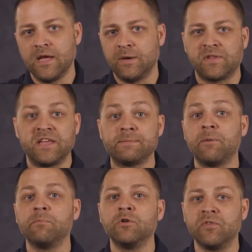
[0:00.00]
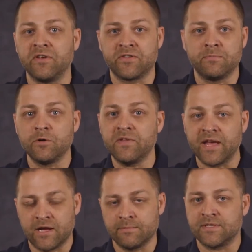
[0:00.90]
And when I think about movies, the movie
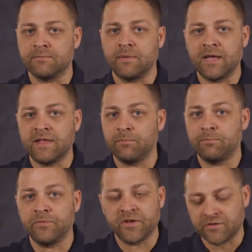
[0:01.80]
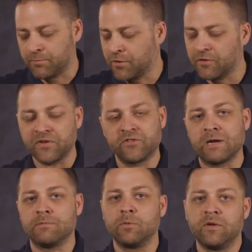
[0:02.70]
that comes to mind that does a perfect
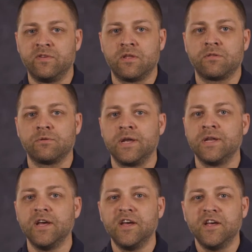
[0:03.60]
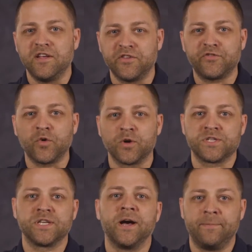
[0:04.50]
job of weaving the thread is
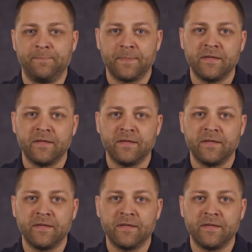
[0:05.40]
Forrest Gump.